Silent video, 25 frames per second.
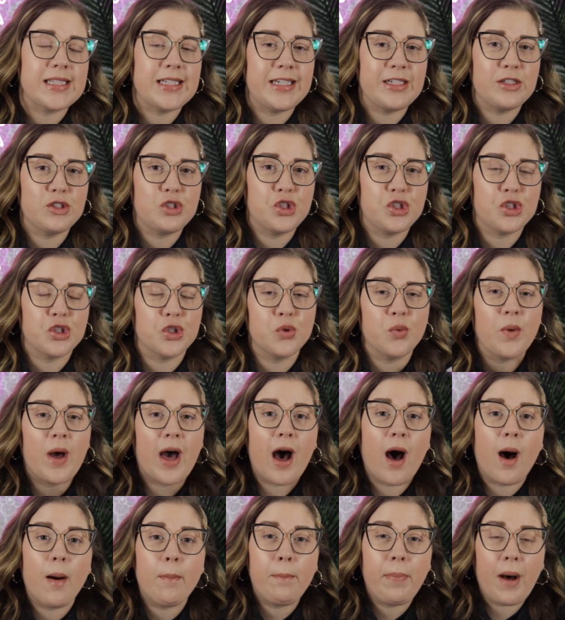need to
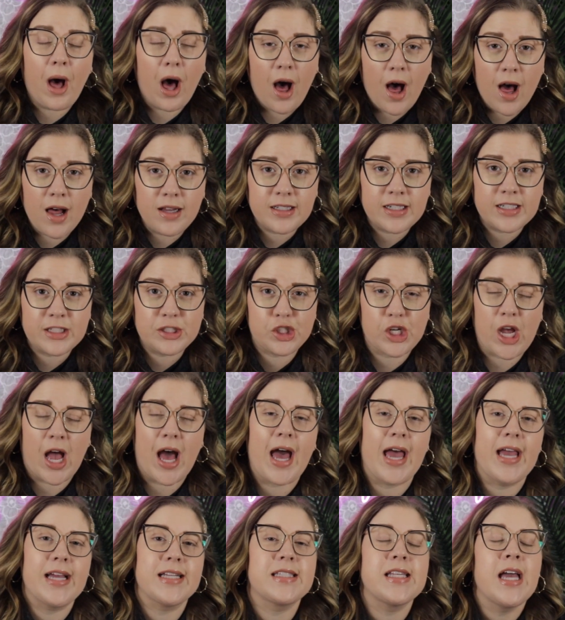
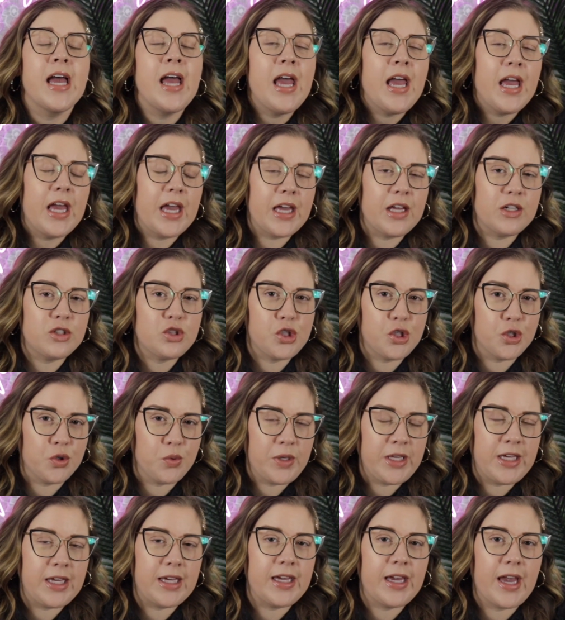apologize to
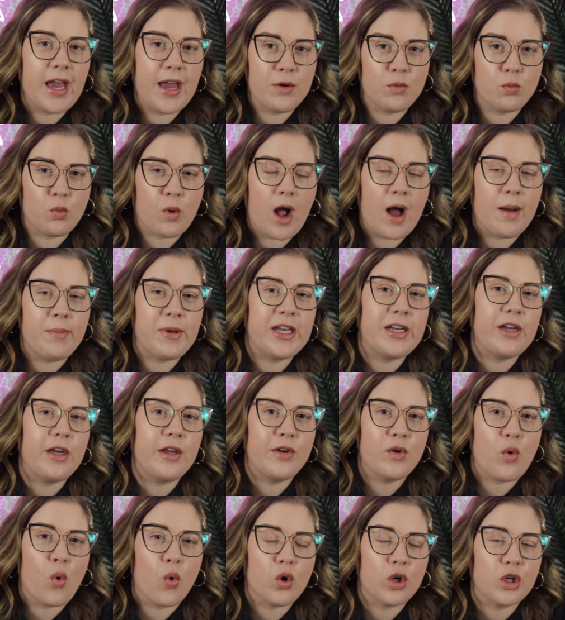he and Robin
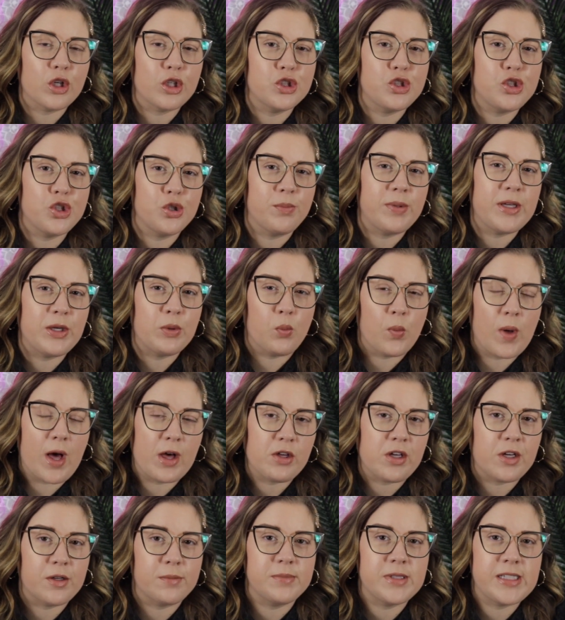in order to be
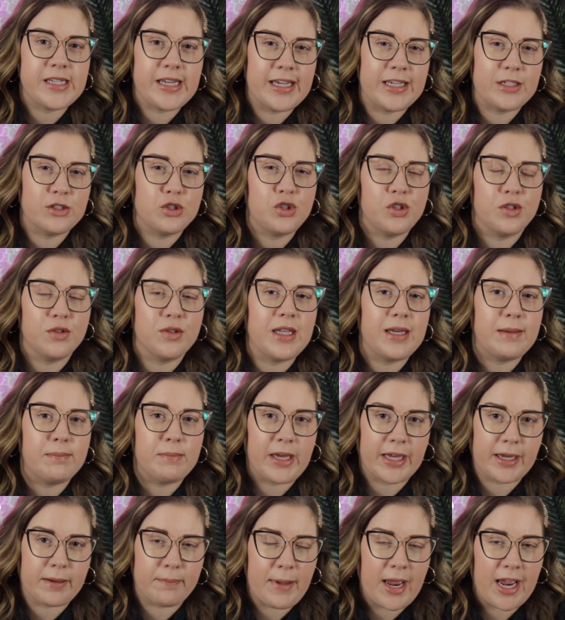welcomed into the
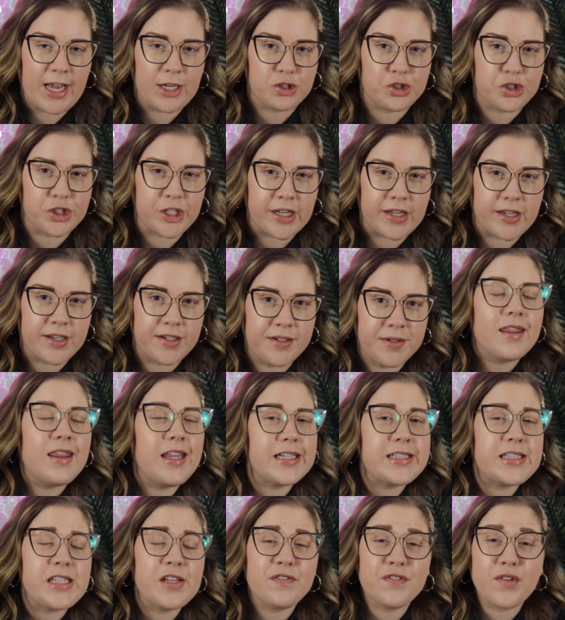McMansion.
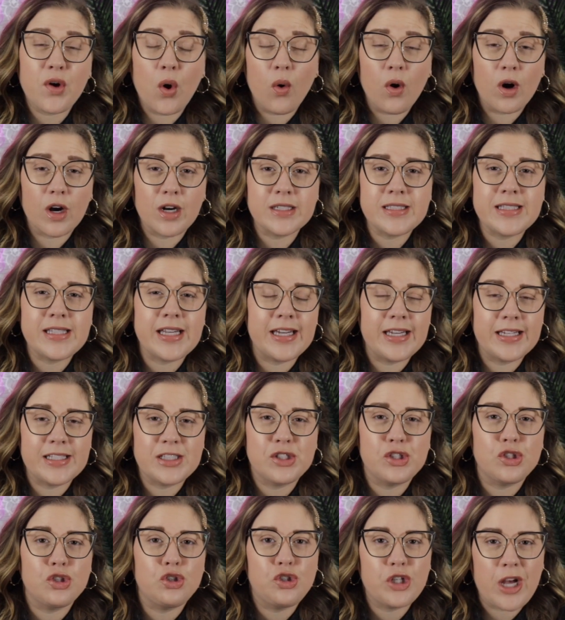This, of course,
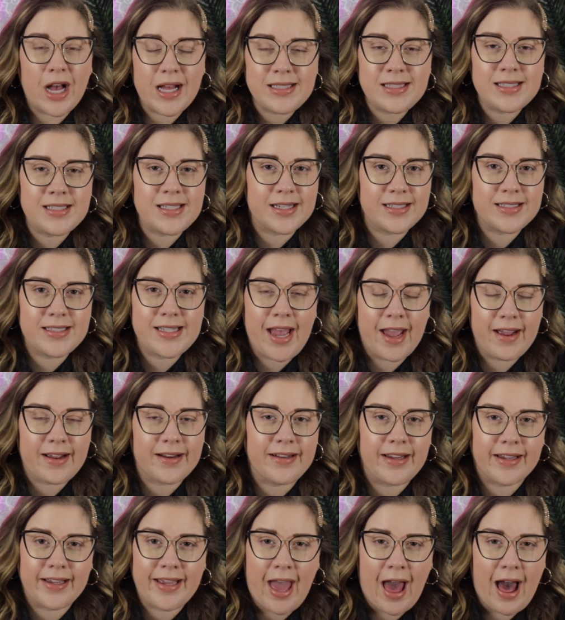is just a
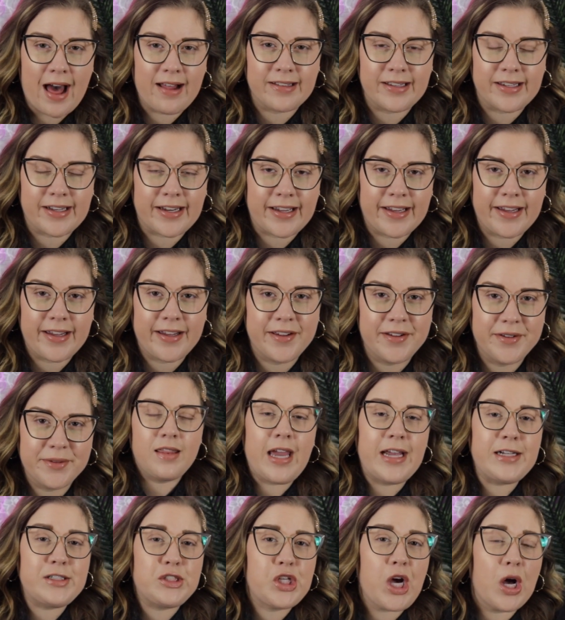technicality.
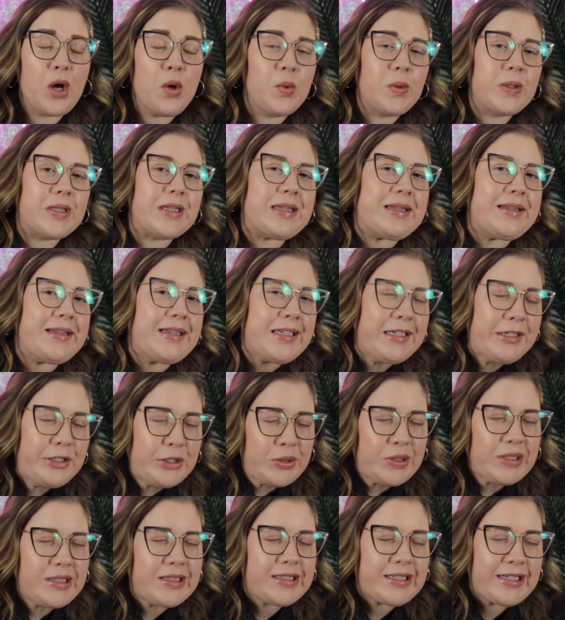They don't
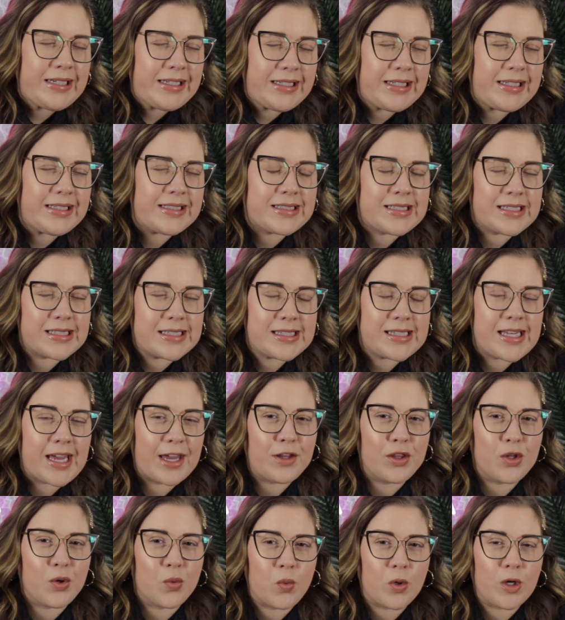literally need to say
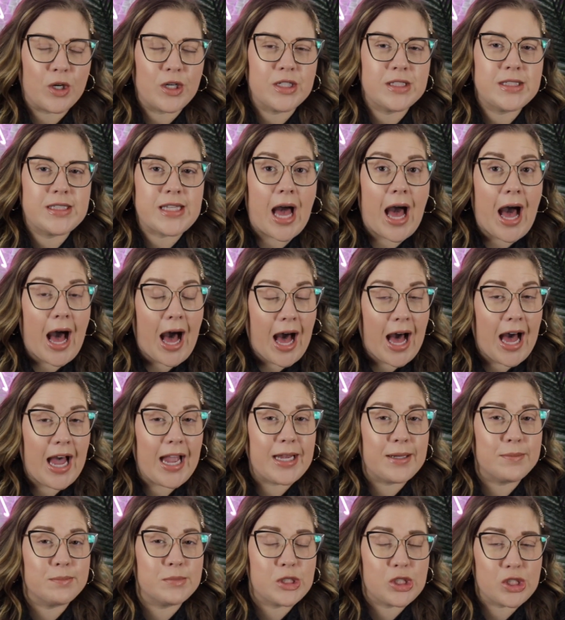the words,
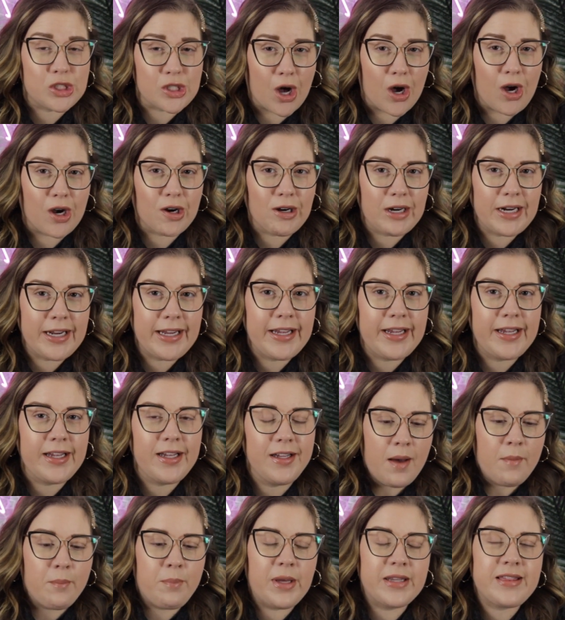"I'm sorry,"
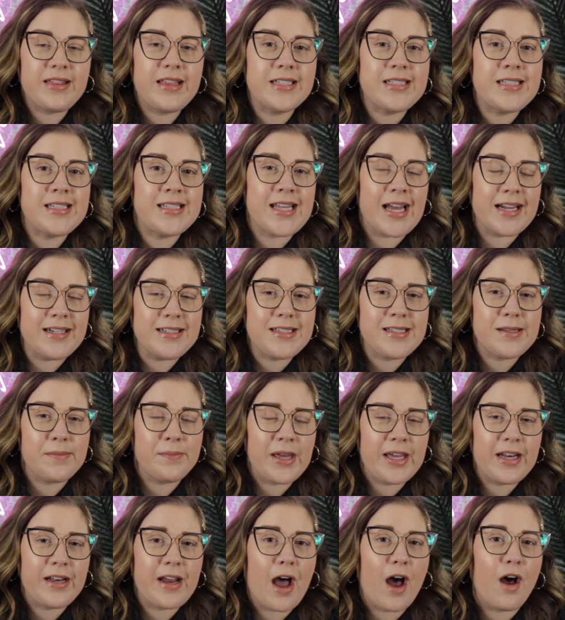but the
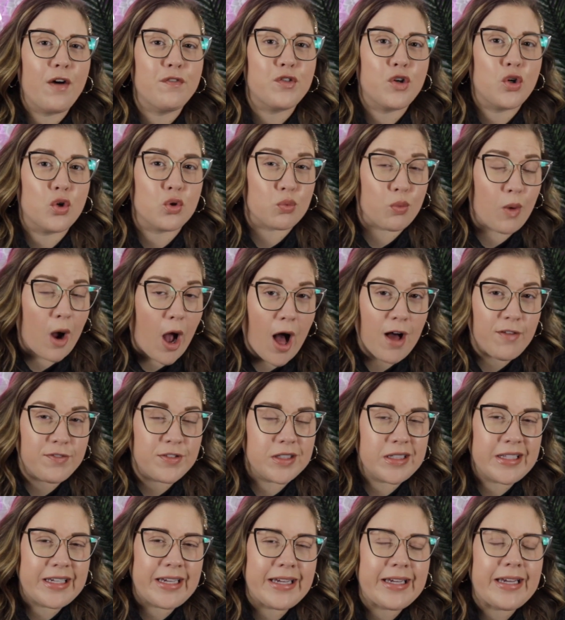sentiment of
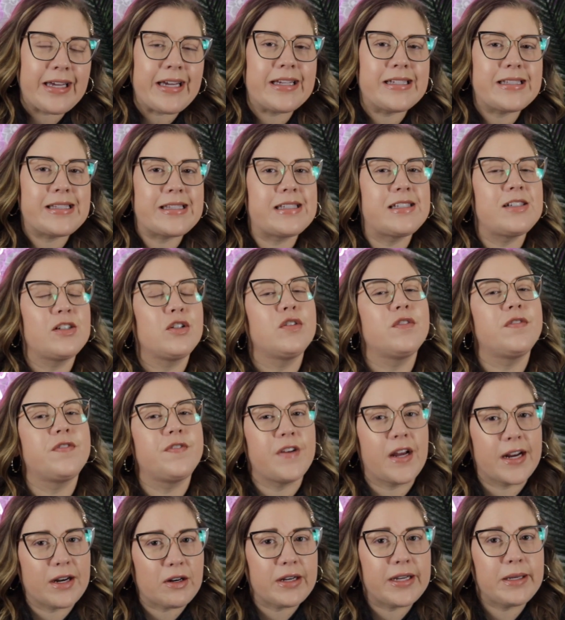groveling is still
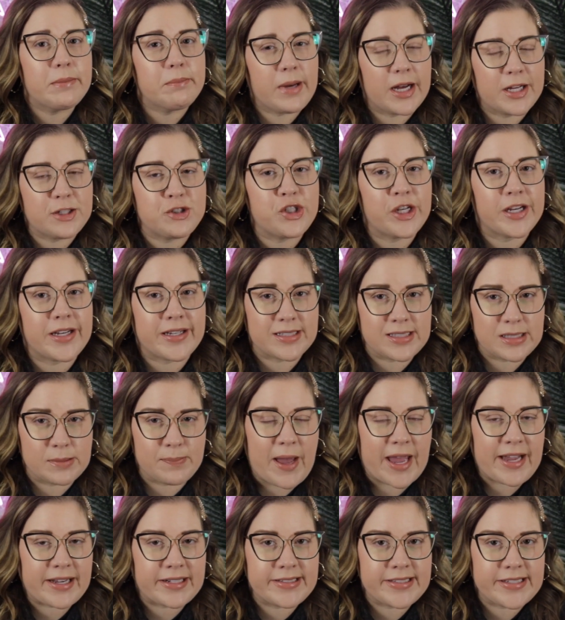very much
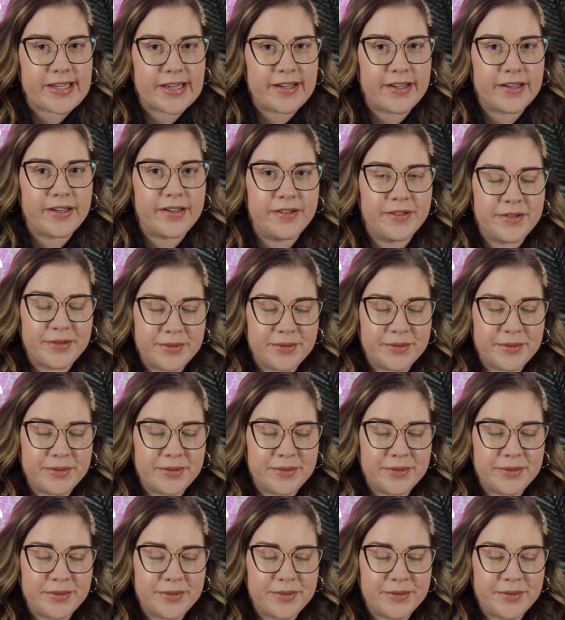expected.